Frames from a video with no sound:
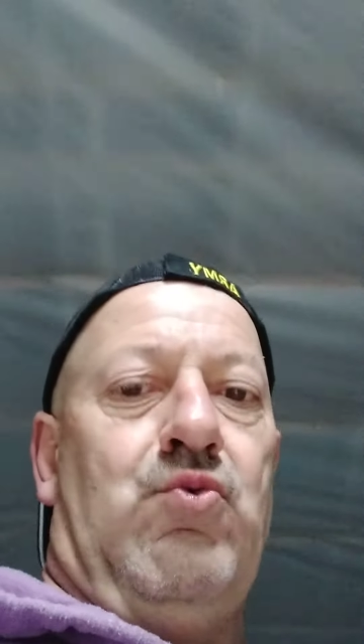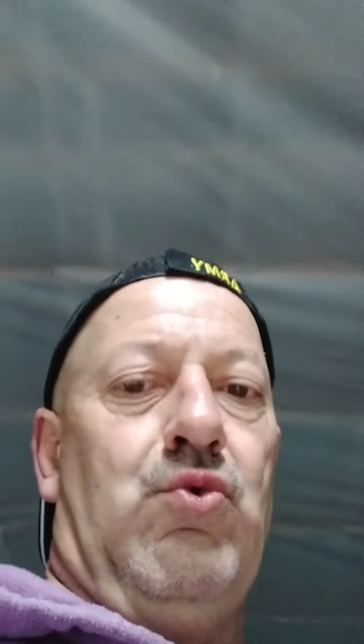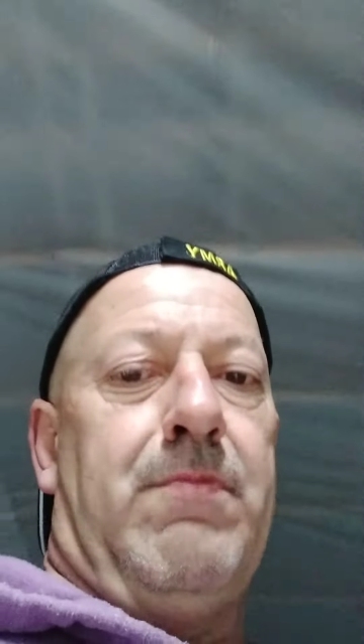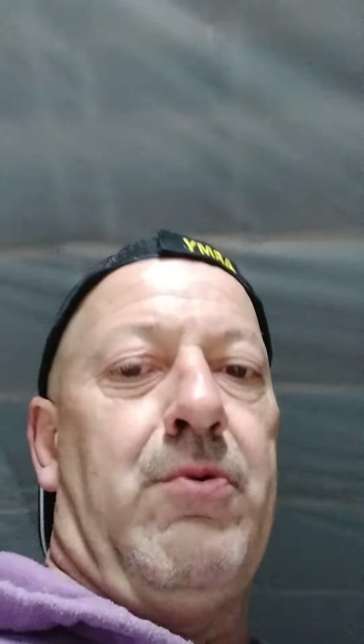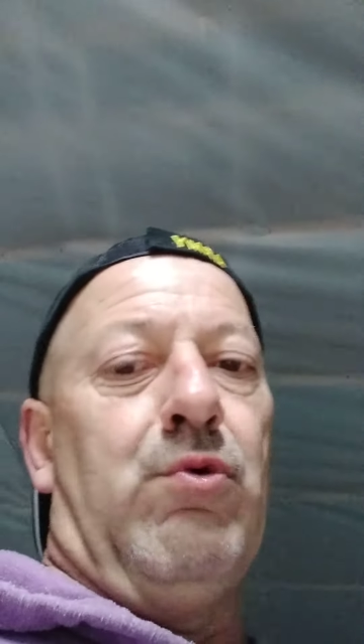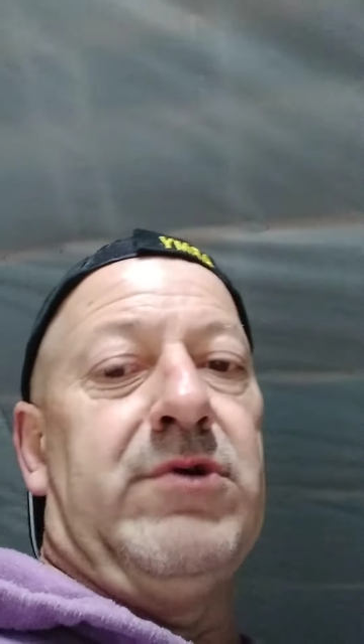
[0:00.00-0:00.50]

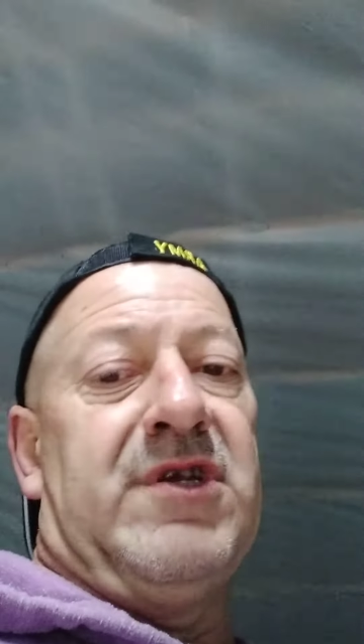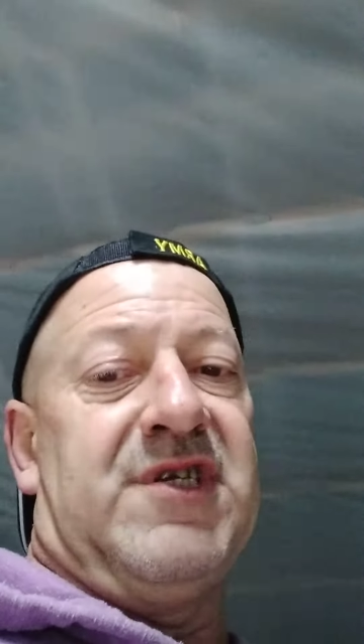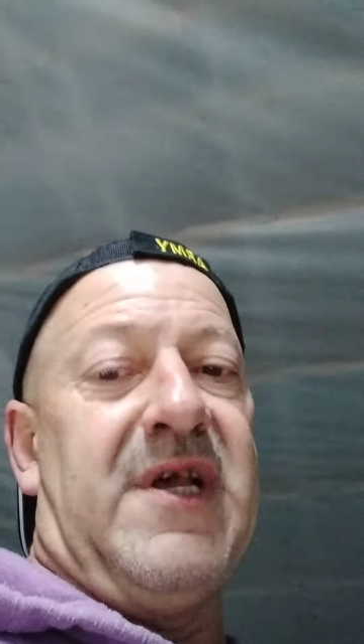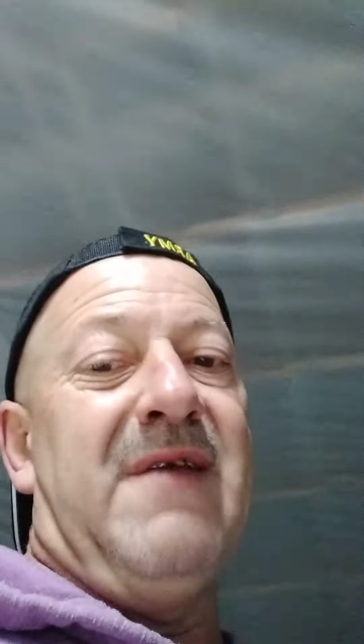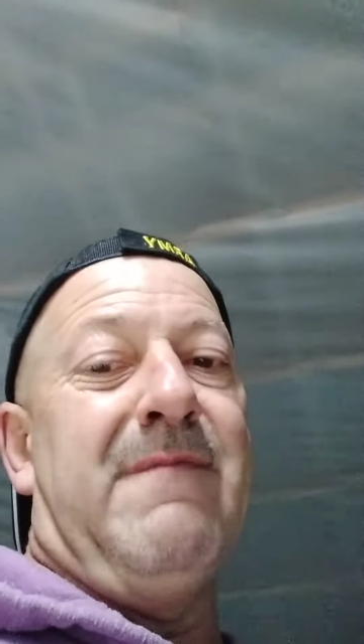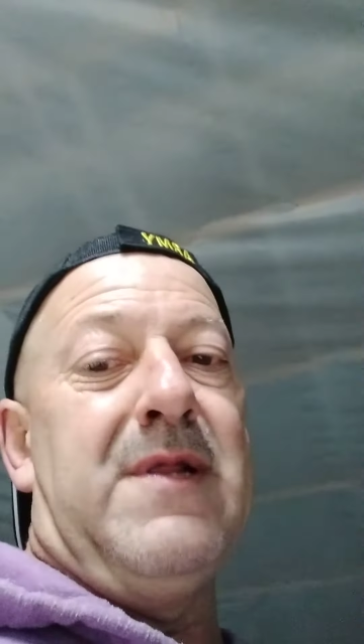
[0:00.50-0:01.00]
will pull a
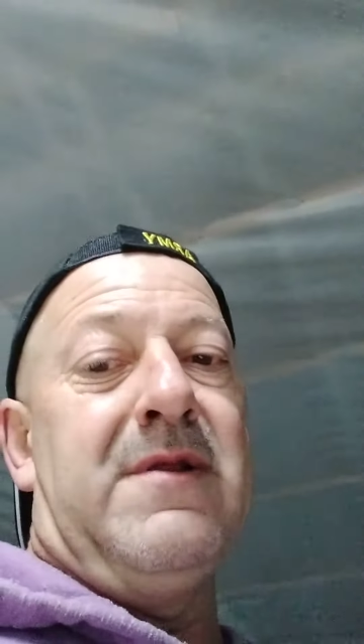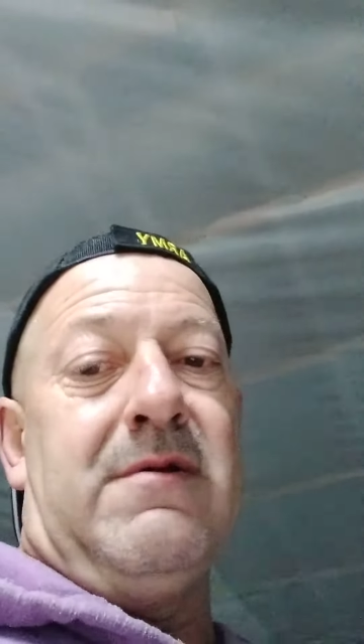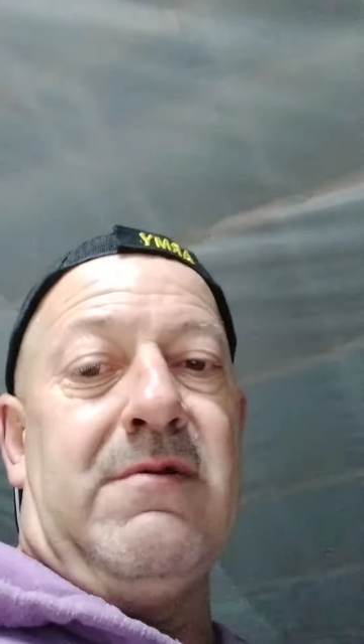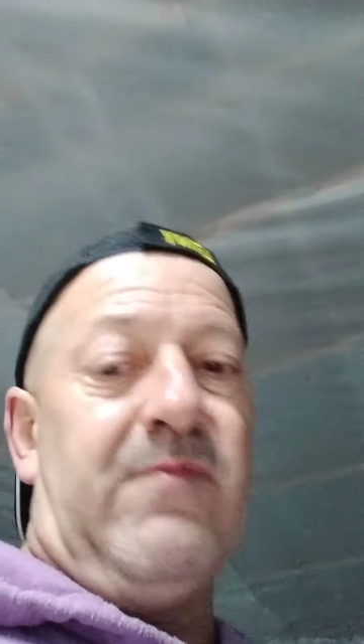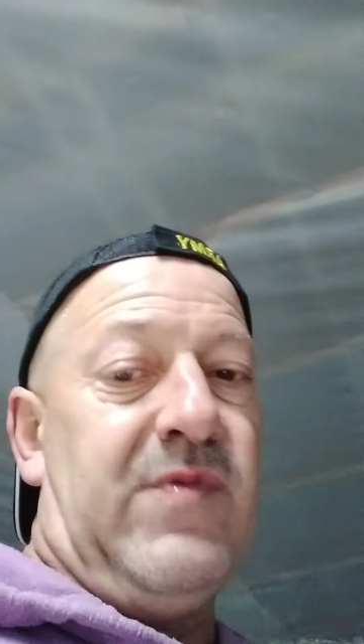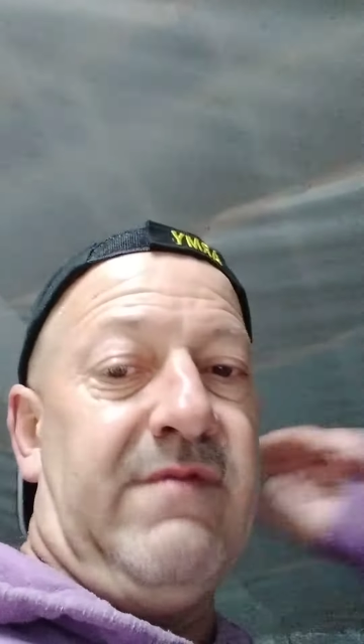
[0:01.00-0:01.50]
Saban
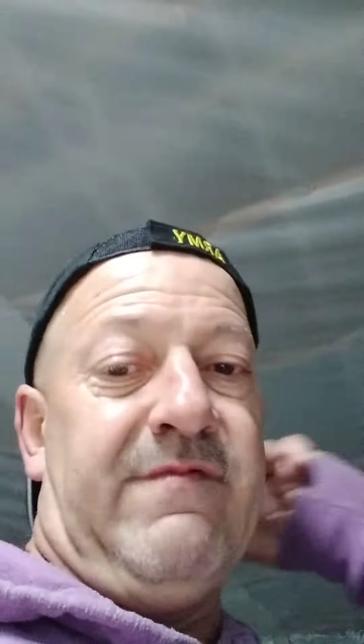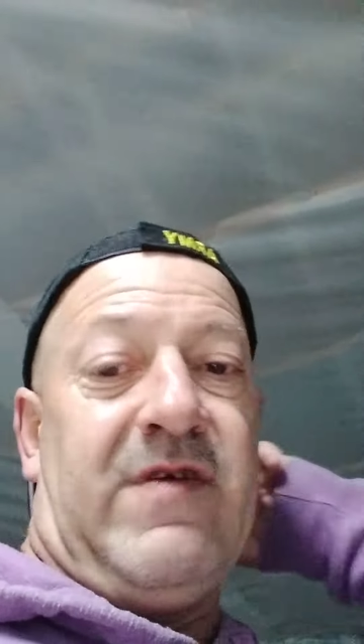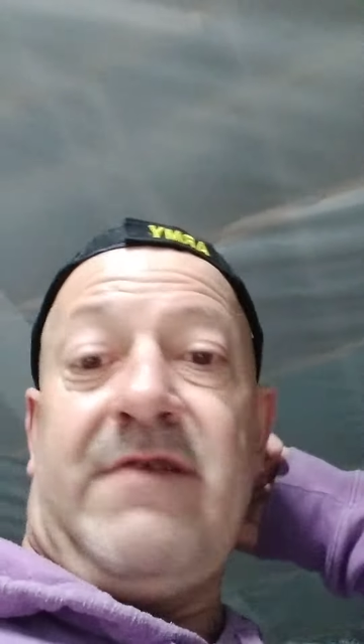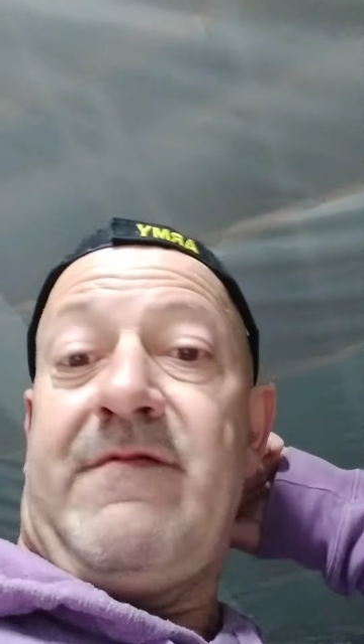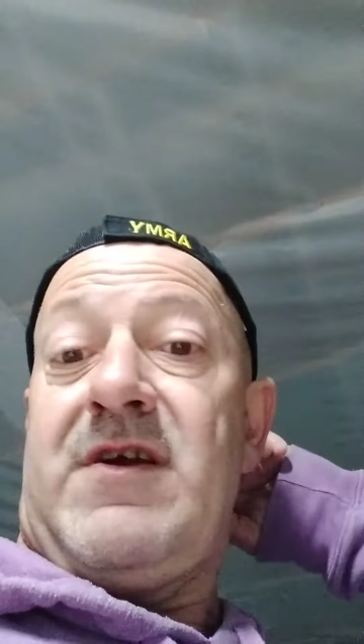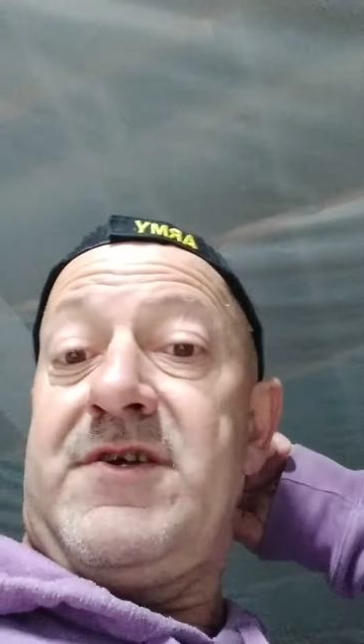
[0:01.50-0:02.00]

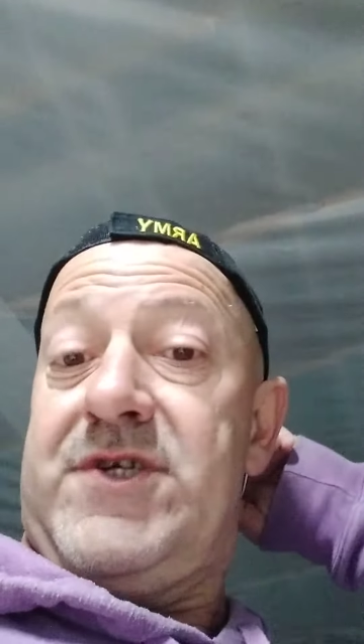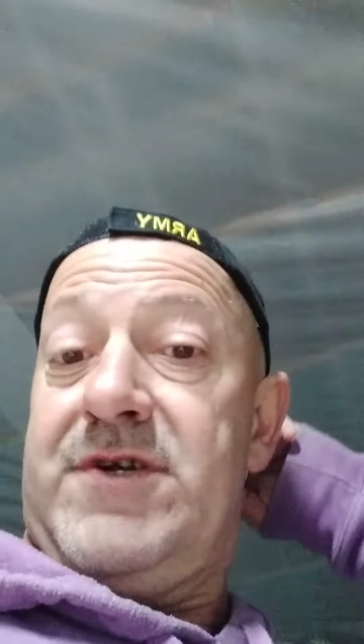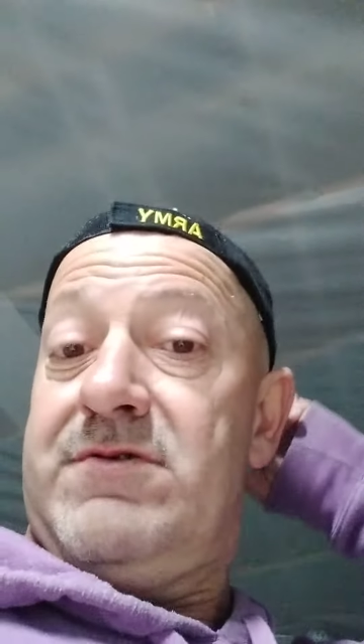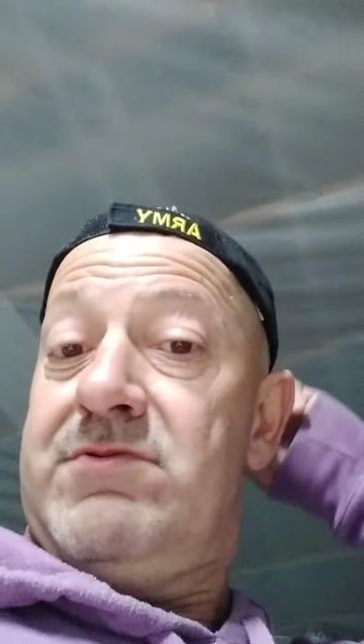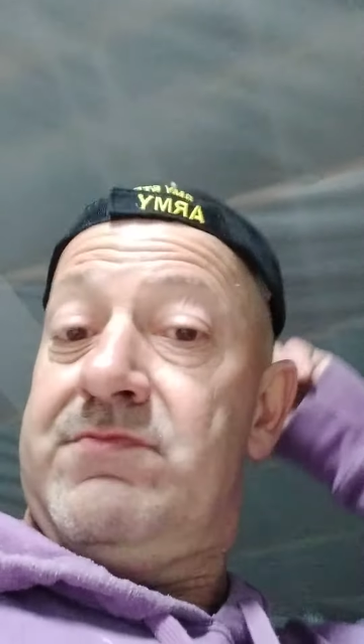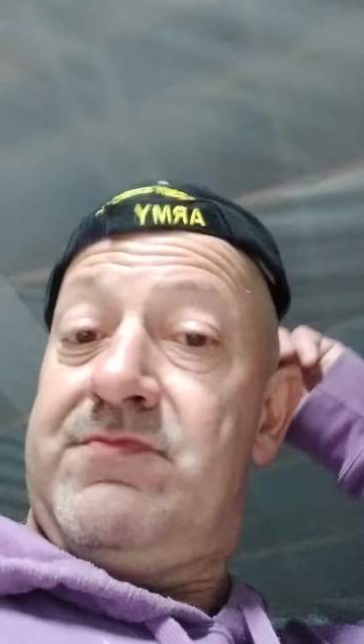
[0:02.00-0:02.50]
very, very soon?